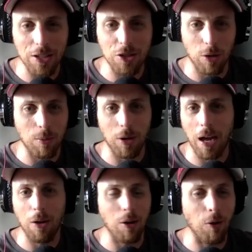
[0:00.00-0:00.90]
cream went
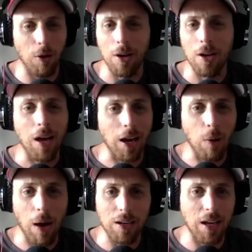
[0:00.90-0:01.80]
out, or I
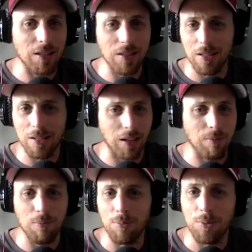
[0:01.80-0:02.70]
go out and has this like
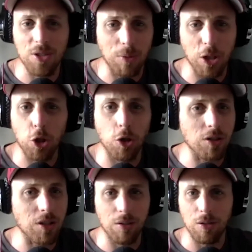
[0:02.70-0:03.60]
something
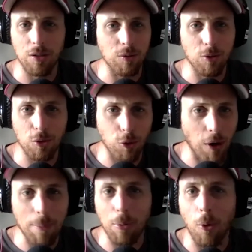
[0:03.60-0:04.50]
cooked in
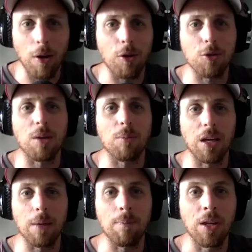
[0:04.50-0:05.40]
crap oil or
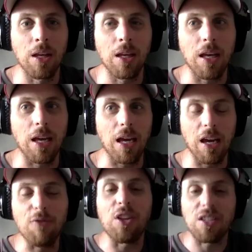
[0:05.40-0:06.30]
something.
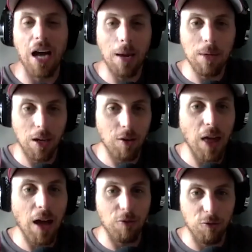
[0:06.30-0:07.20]
If the timing of
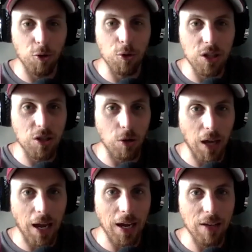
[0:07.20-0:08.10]
that food is
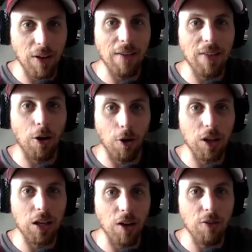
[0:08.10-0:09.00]
okay, if I have that early
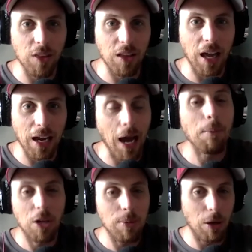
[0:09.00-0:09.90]
enough in the day, I'm
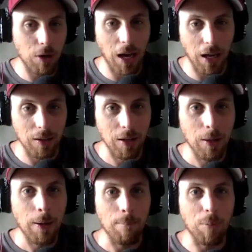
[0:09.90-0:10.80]
going to be okay.
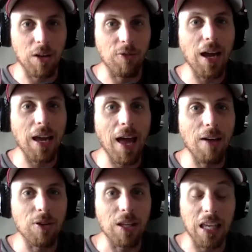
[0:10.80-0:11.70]
But if I
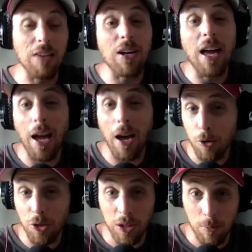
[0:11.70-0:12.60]
have even a
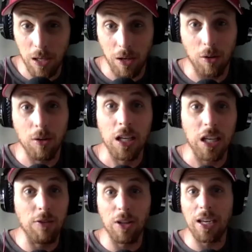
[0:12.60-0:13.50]
healthy meal,
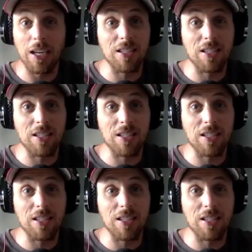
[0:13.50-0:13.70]
even like a